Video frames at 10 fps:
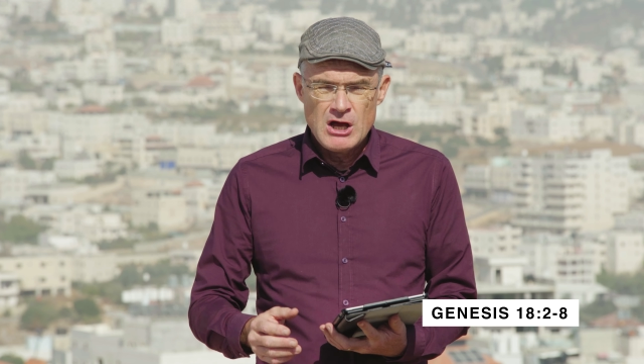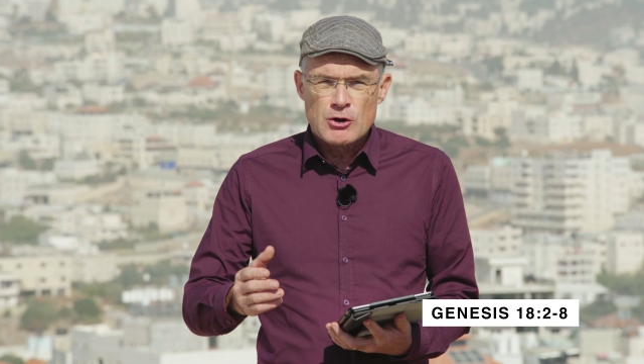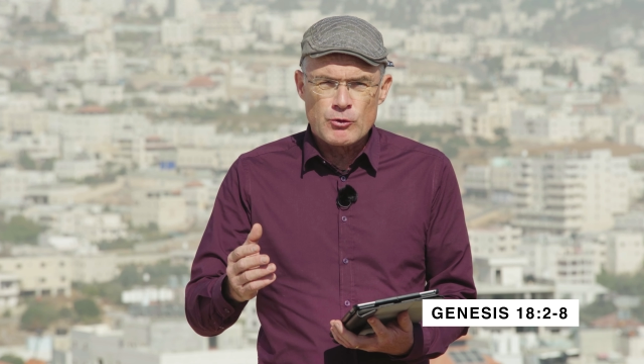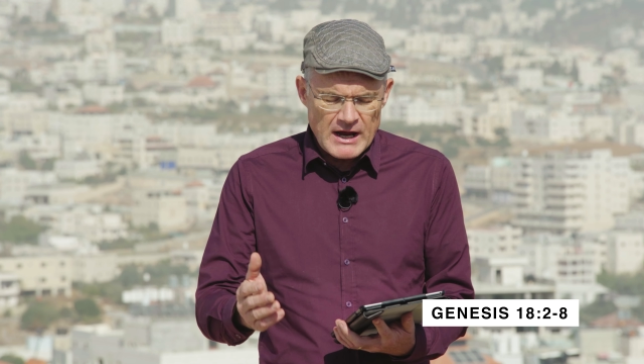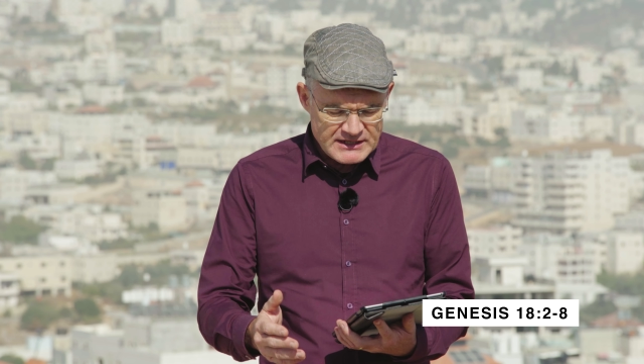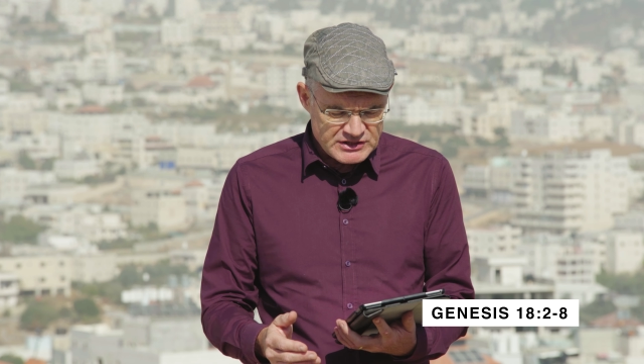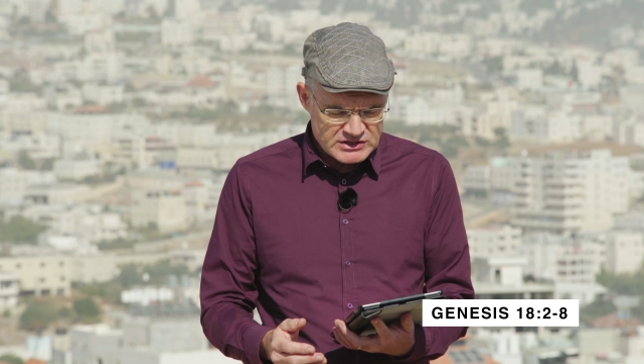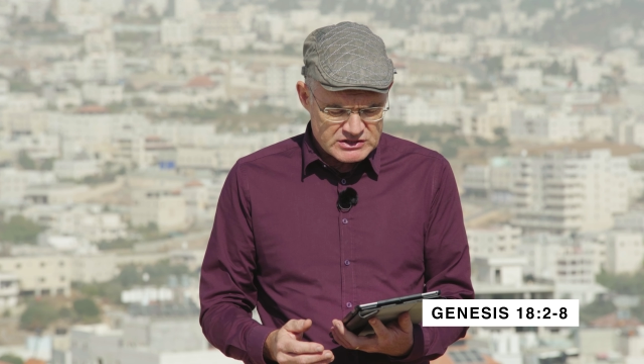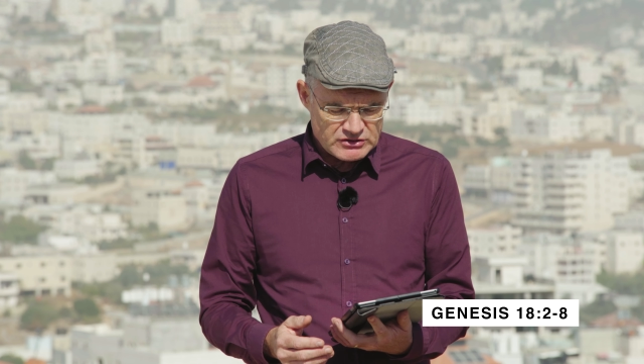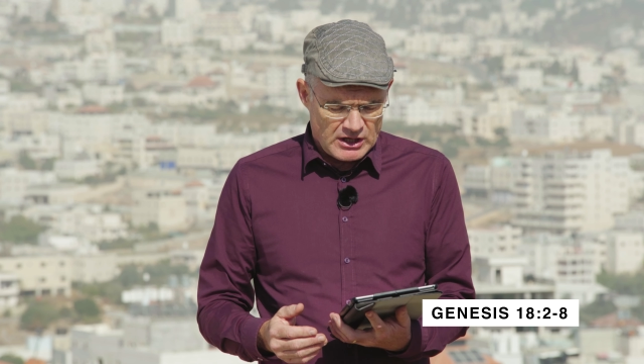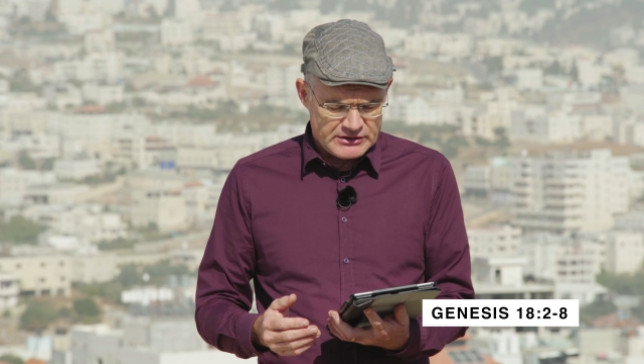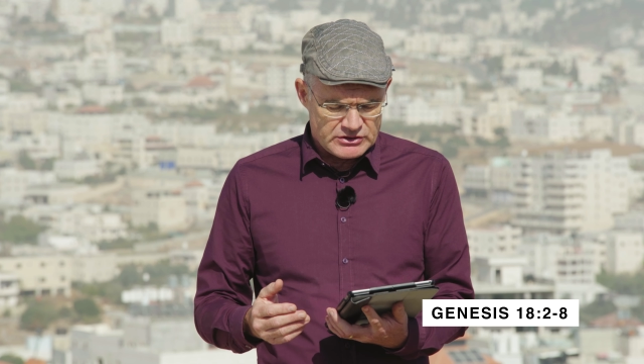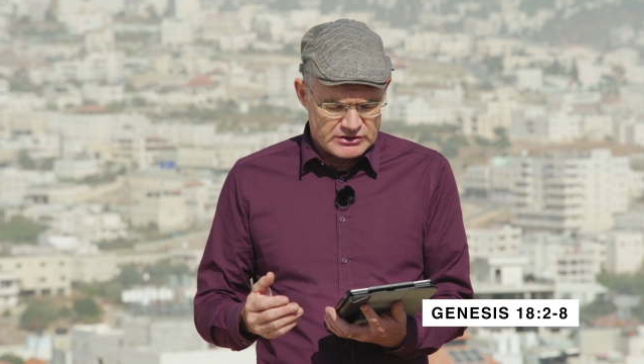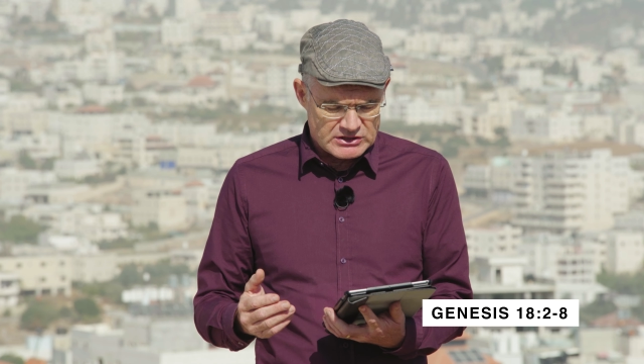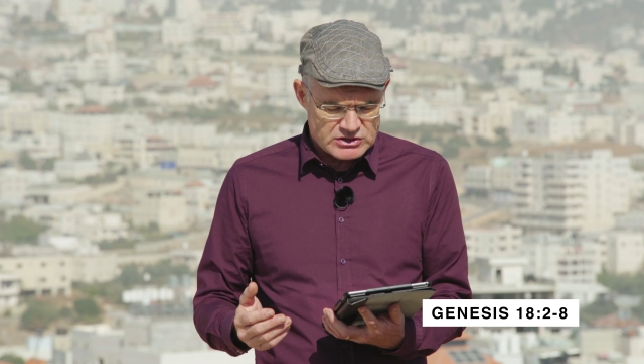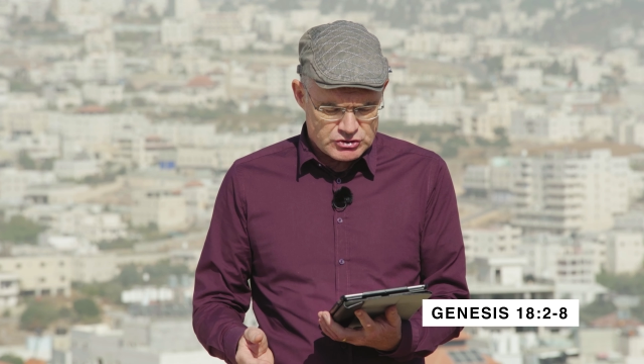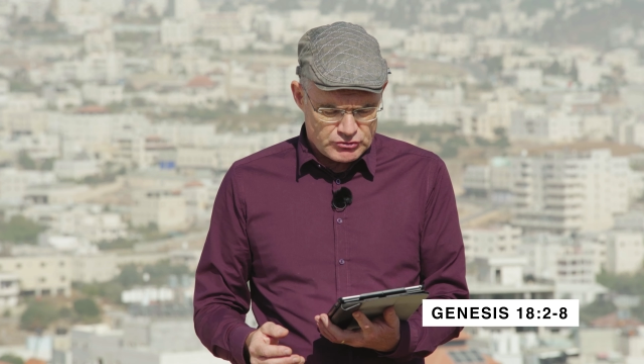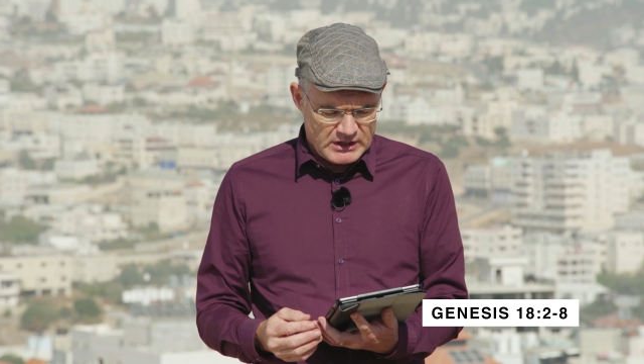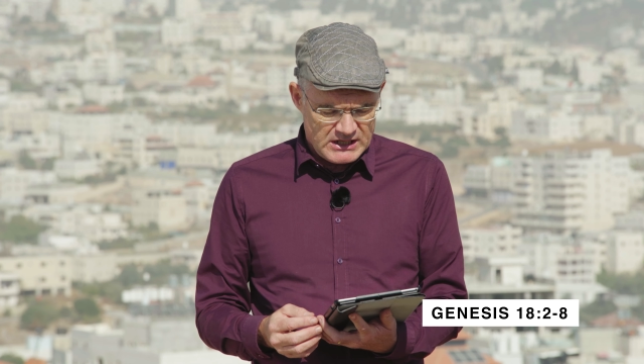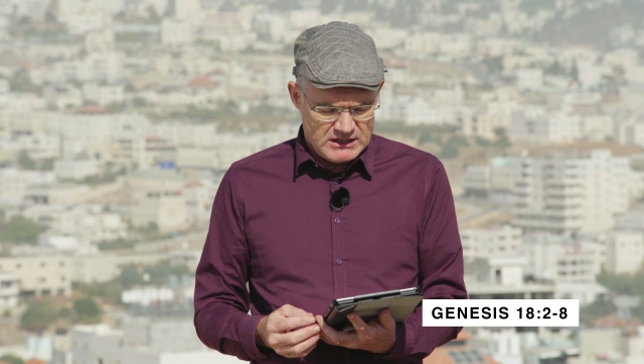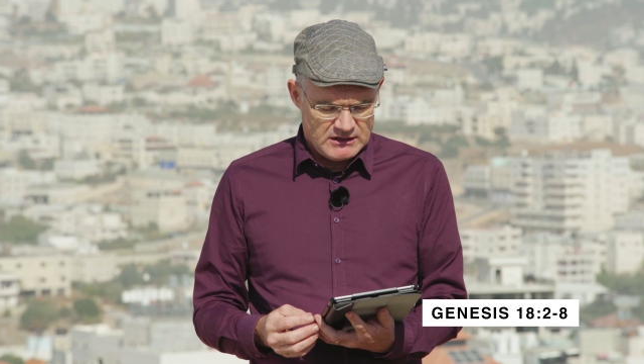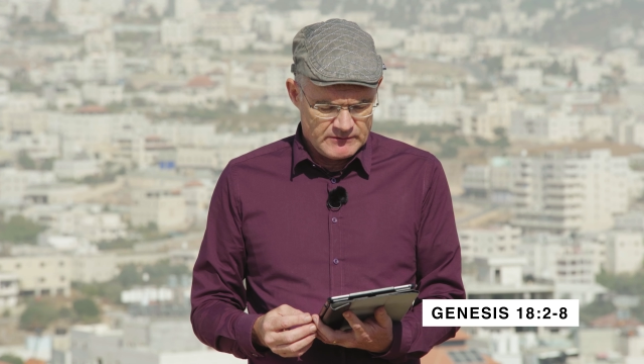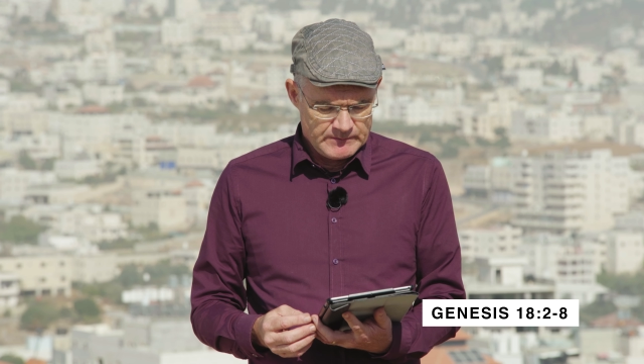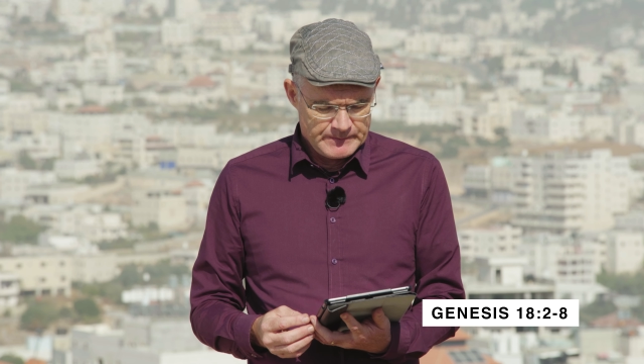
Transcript: Rest under the tree.